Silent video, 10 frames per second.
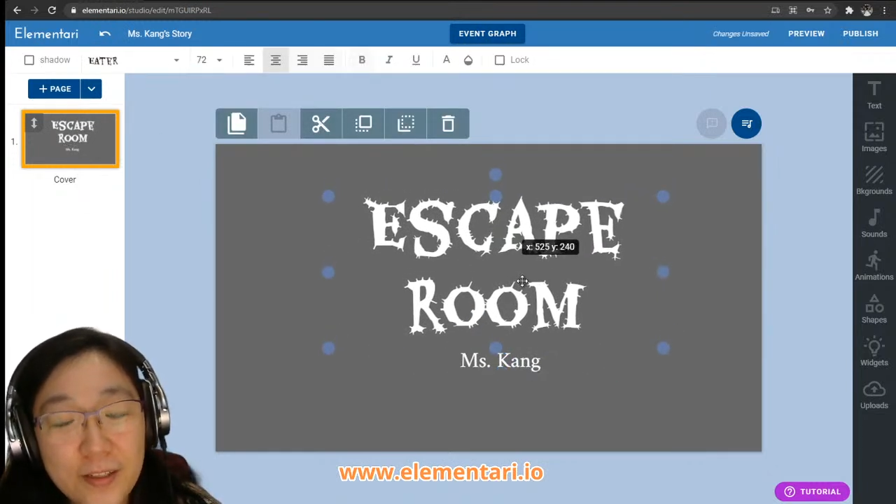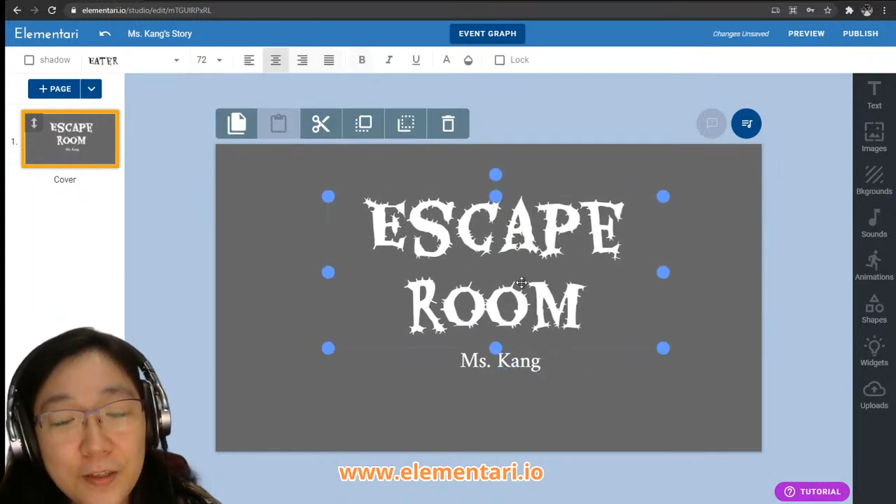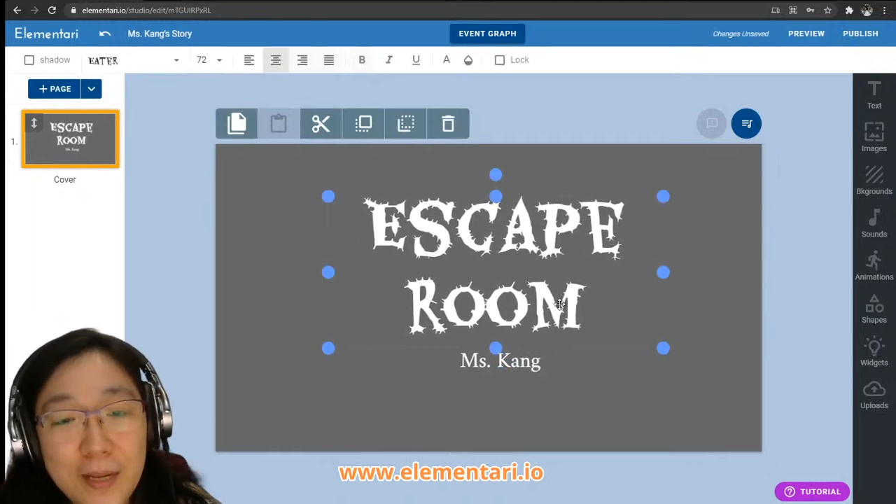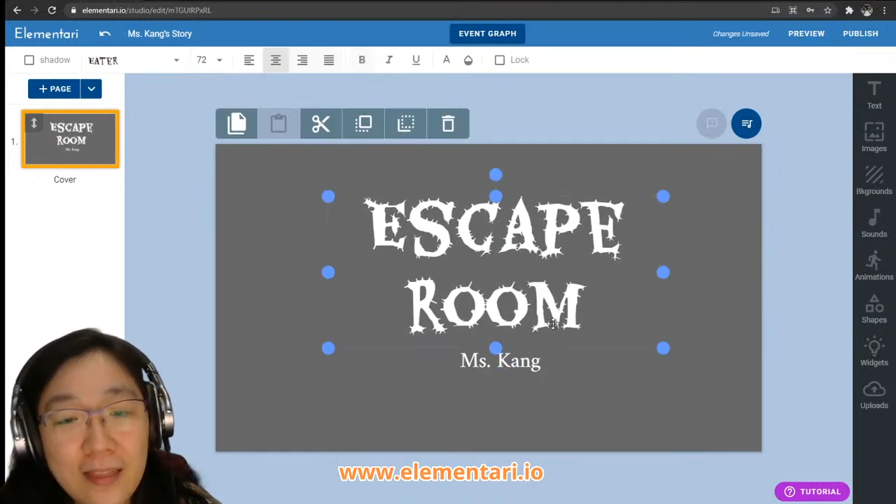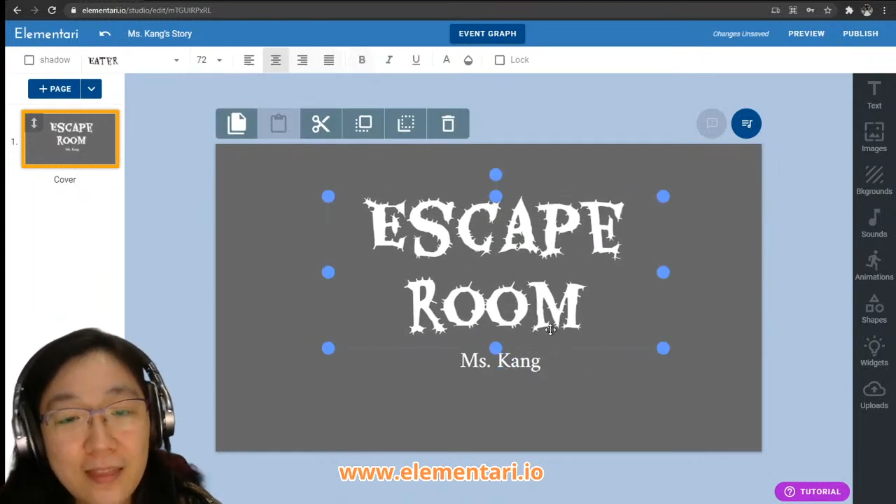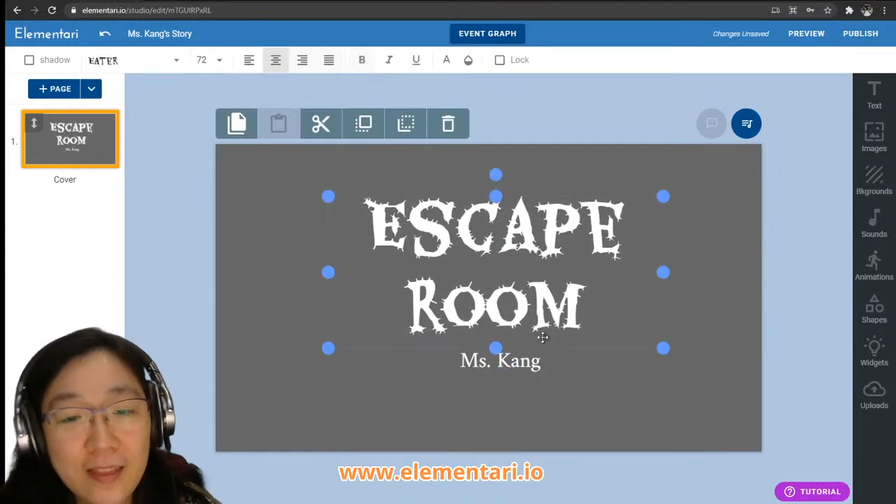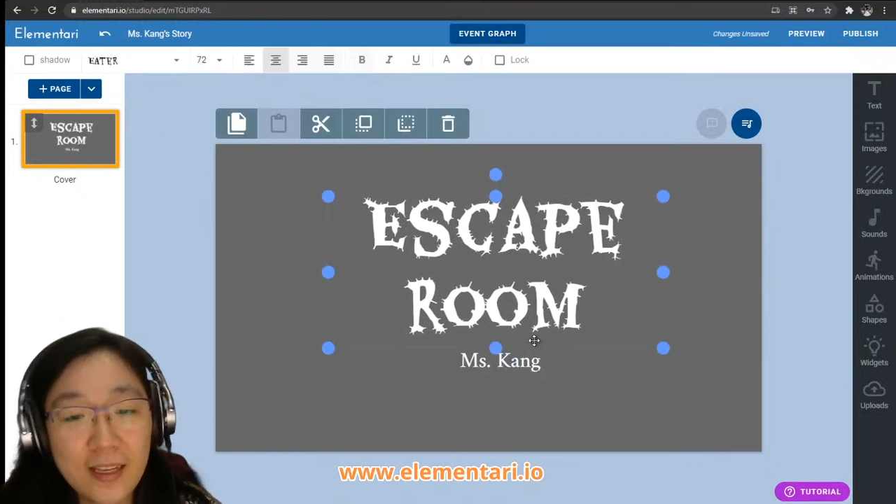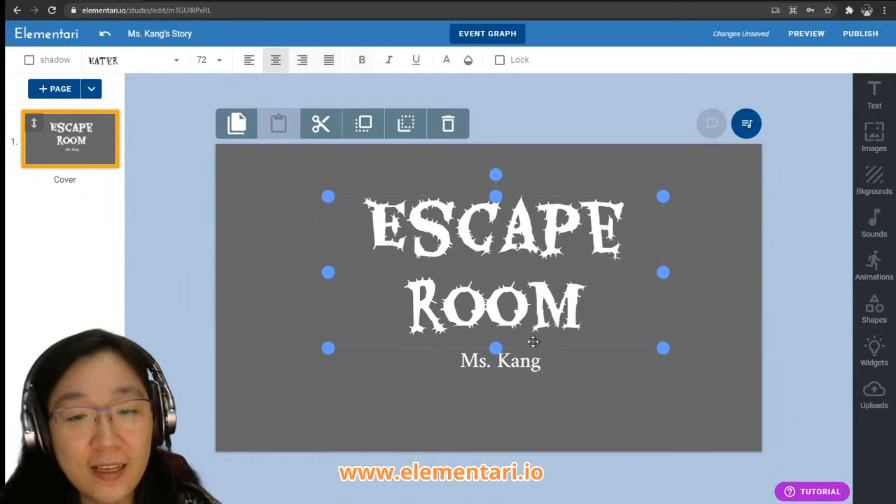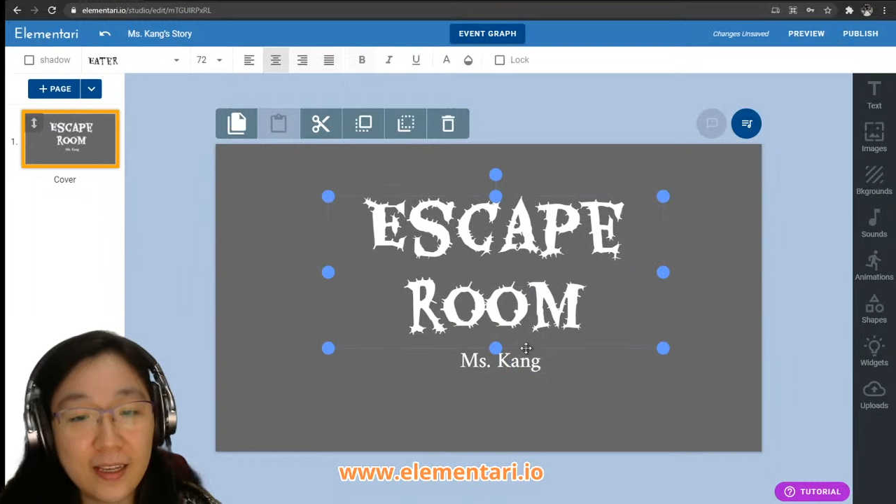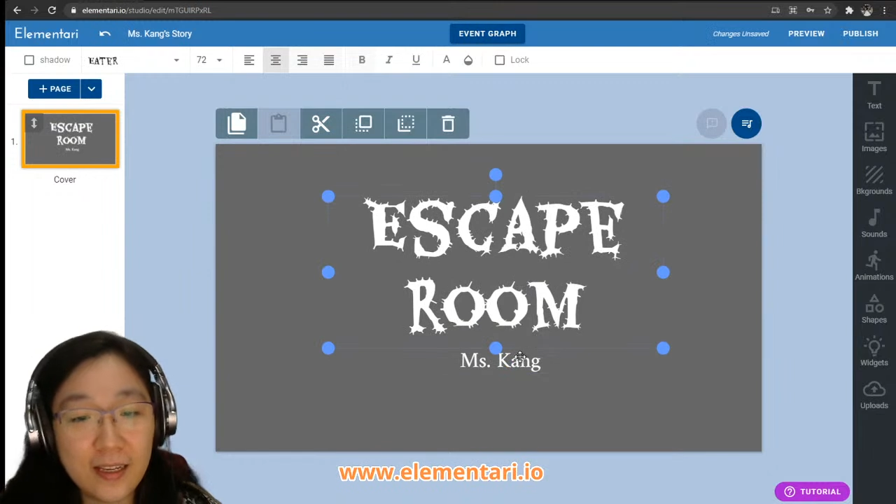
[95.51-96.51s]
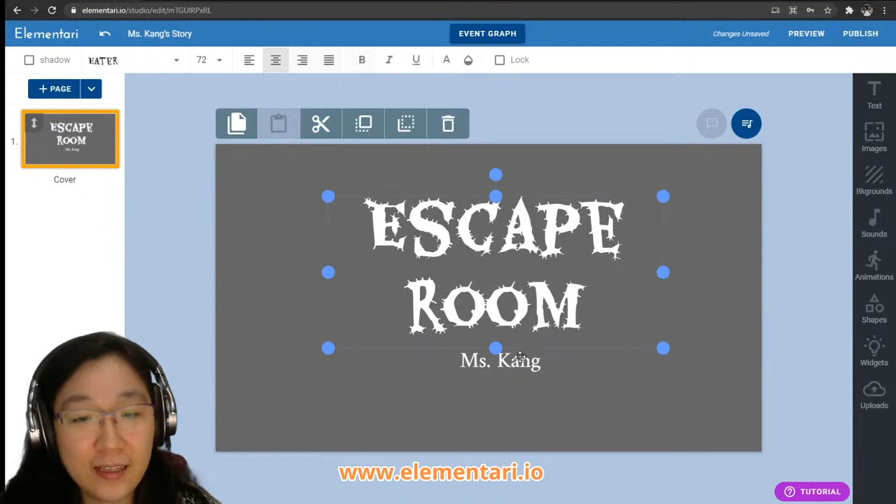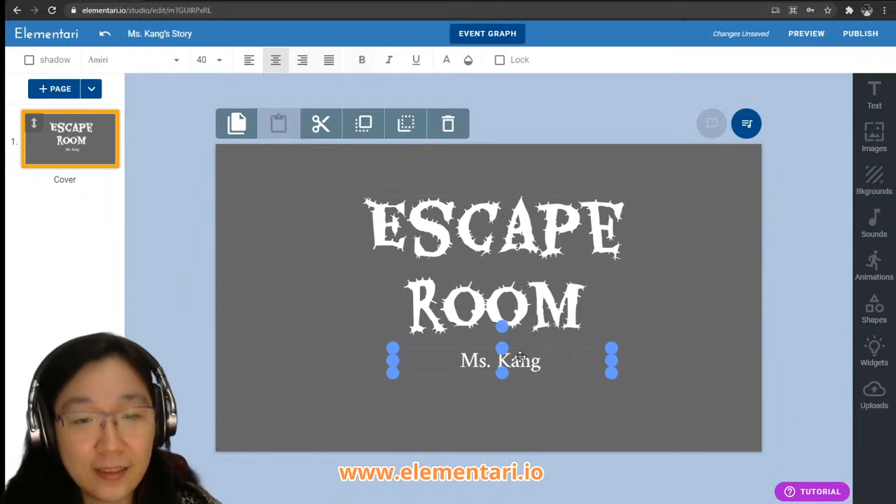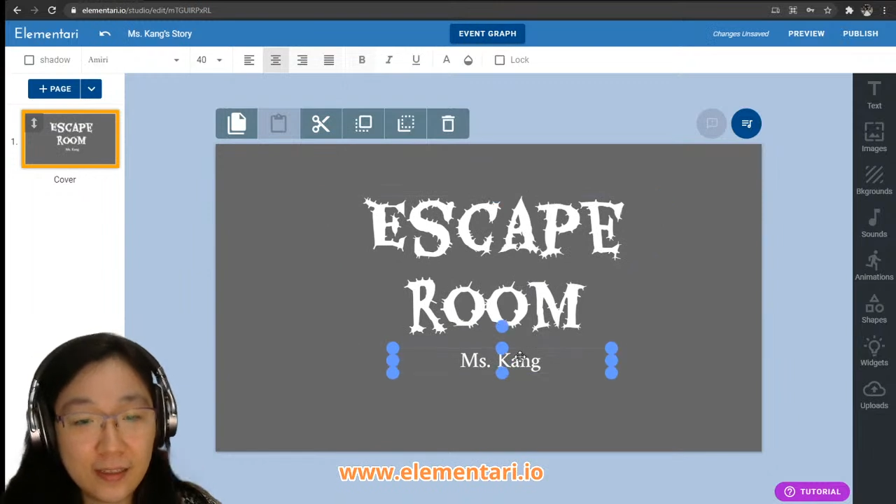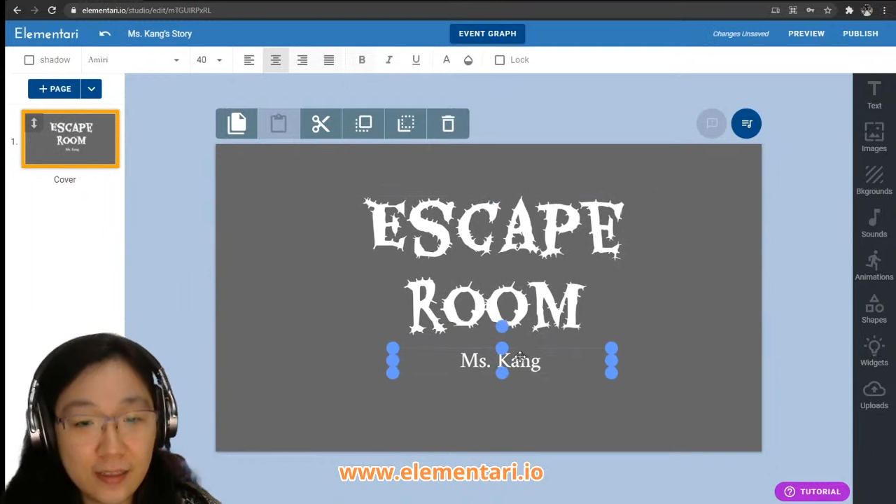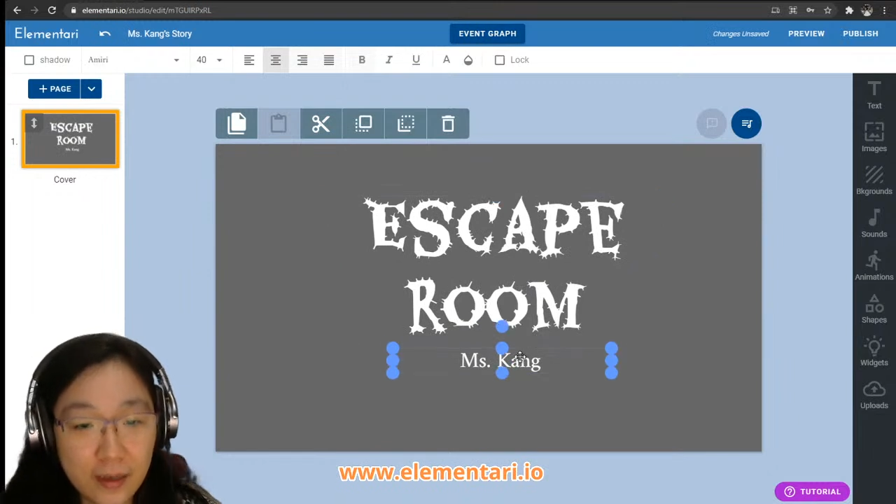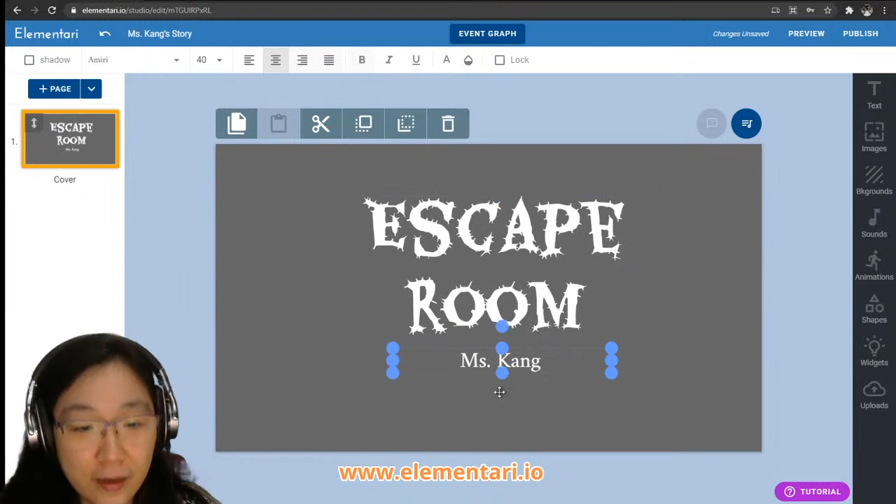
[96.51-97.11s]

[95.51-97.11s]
the main thing is,